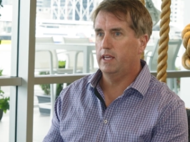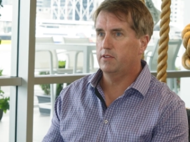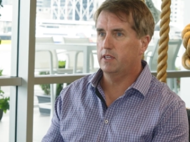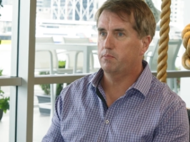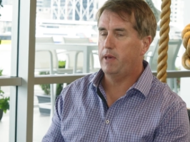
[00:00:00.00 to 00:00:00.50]

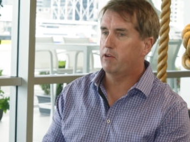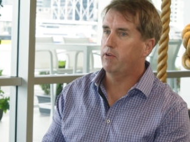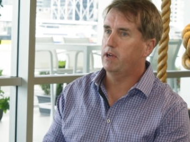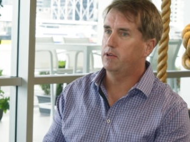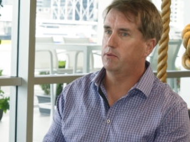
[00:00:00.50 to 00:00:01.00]
ethnic
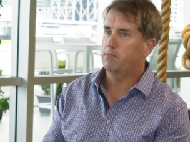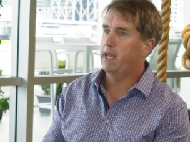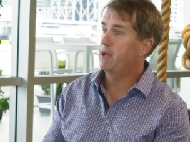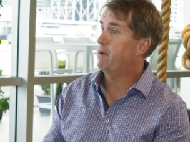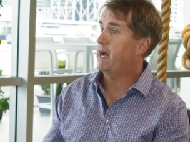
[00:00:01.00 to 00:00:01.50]
background
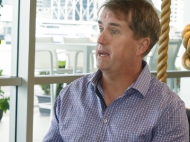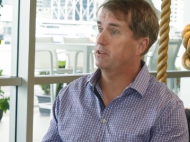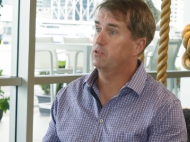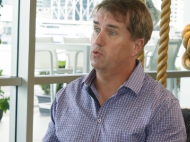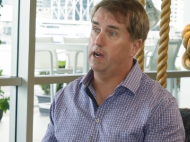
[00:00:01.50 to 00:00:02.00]
play a
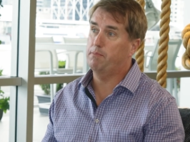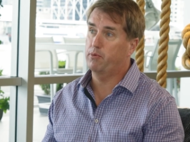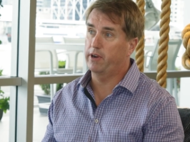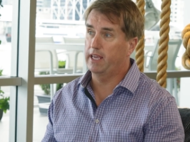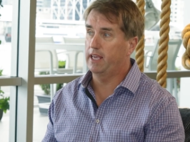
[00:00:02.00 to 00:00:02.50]
part in your
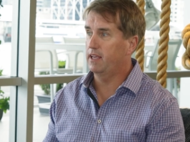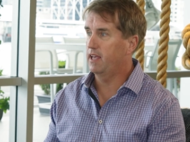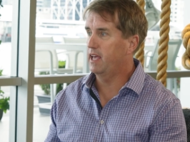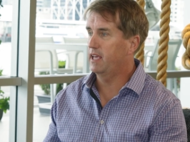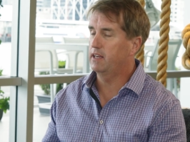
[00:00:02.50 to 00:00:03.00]
upbringing
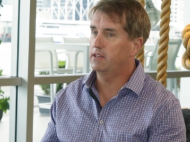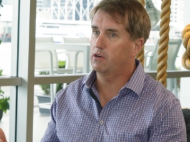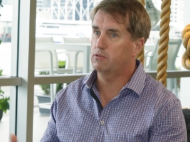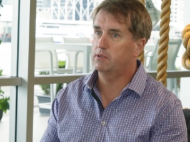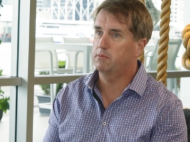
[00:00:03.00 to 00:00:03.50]
and
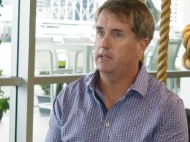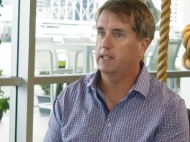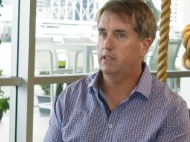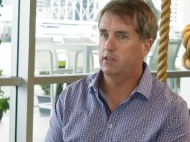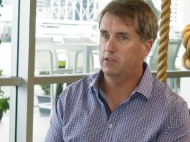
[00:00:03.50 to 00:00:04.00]

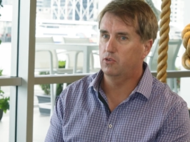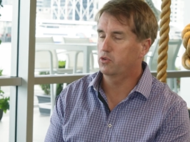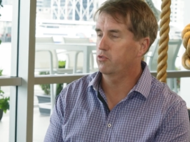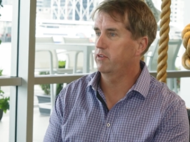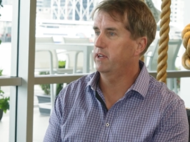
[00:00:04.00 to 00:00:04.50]
ultimately your
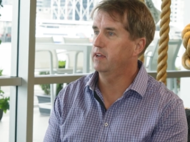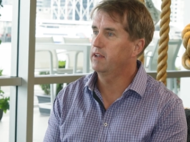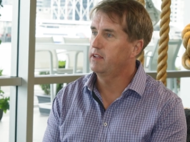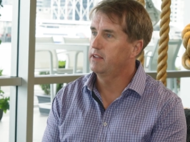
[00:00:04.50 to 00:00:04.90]
career?